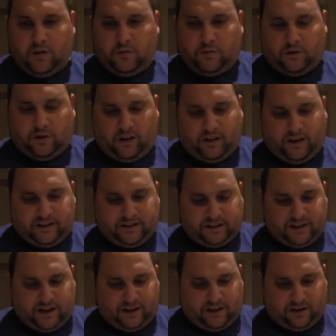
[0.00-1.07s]
put all that
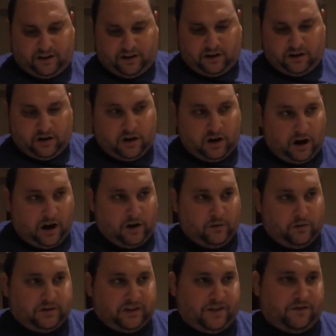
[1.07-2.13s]
together. I
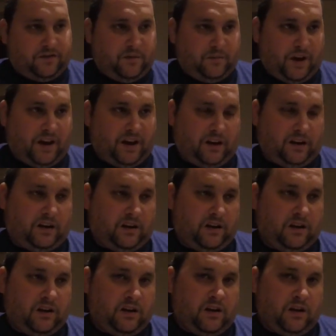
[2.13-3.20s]
will definitely
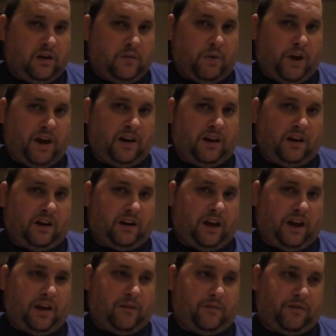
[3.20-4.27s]
paint it on
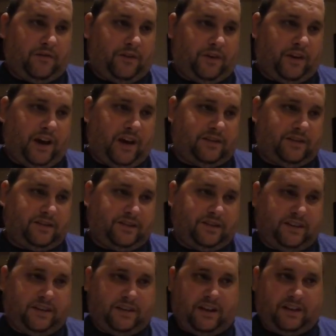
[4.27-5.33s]
camera for you guys to
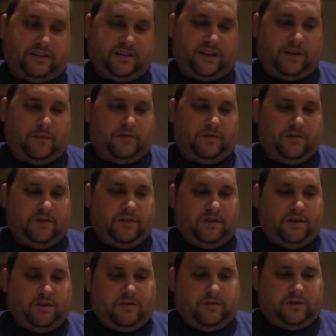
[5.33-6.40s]
see that step,
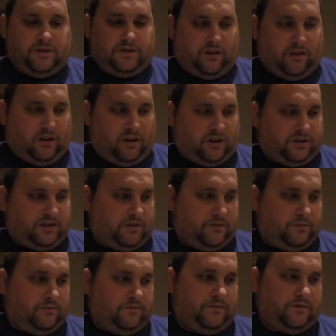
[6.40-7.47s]
which is
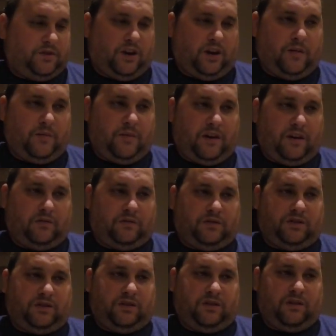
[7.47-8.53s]
awesome. Sorry
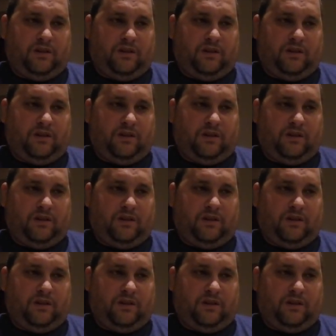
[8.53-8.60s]
about